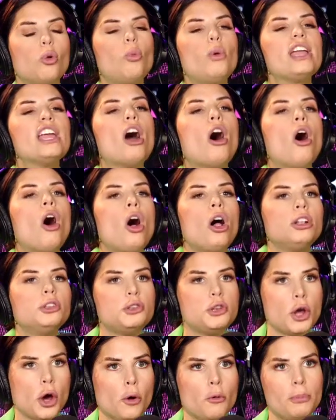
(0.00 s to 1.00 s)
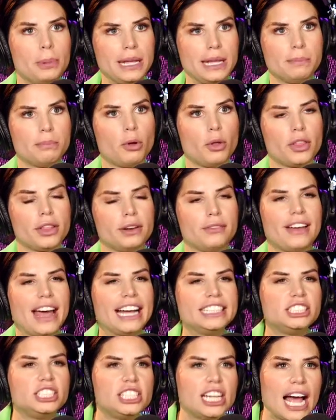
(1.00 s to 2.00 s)
We all know people that have
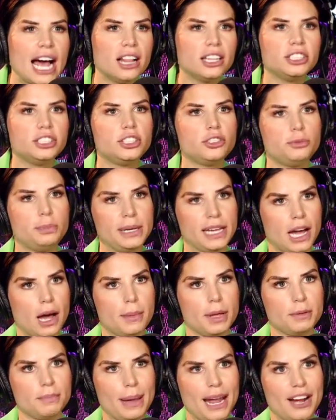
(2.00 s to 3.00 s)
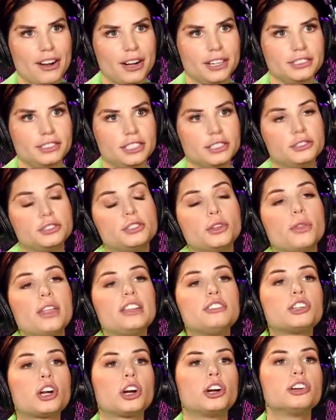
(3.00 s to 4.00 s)
had challenges becoming parents, and so they
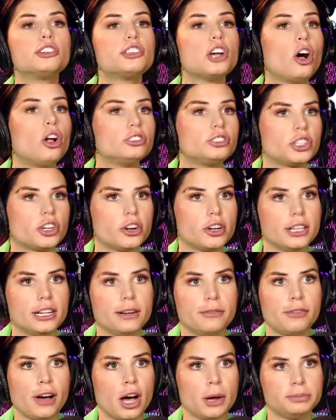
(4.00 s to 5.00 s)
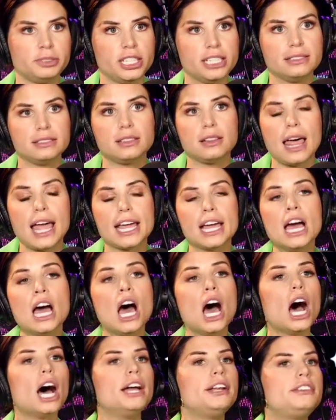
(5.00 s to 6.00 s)
turn to alternative options like
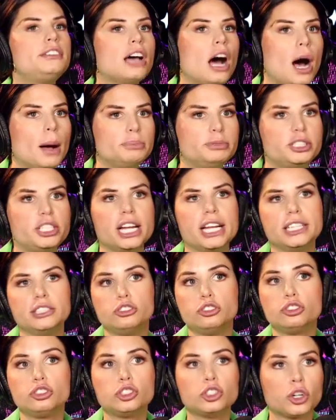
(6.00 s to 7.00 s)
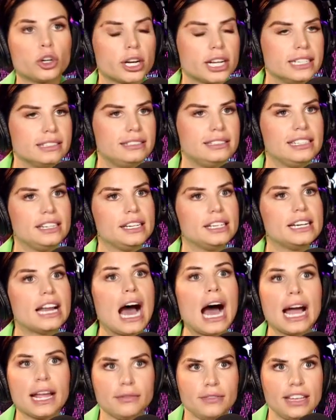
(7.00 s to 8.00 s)
adoption, surrogacy, and
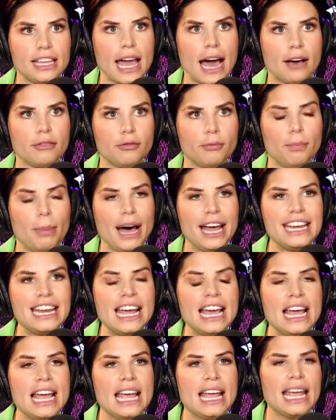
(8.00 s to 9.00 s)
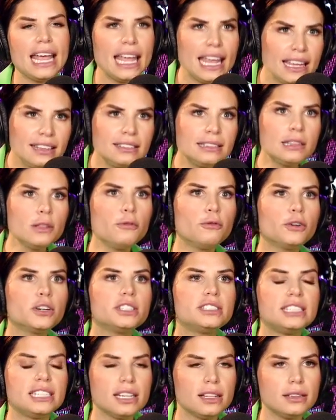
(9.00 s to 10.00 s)
IVF. But is the
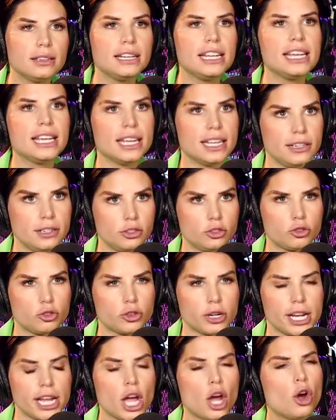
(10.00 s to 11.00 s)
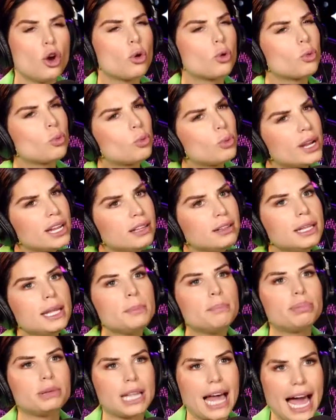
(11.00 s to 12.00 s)
fertility industry really
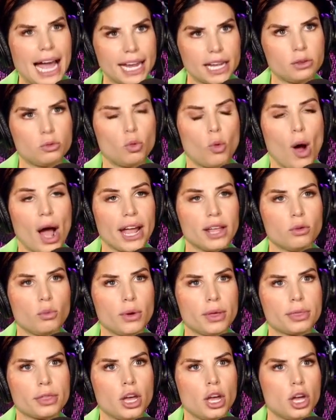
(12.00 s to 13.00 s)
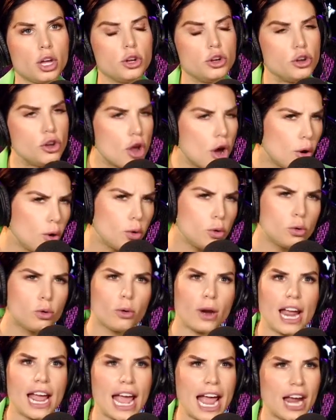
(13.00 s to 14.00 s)
black and white with no
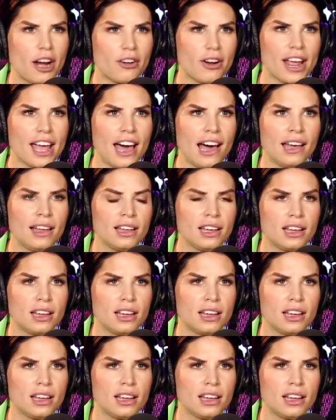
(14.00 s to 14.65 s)
gray area?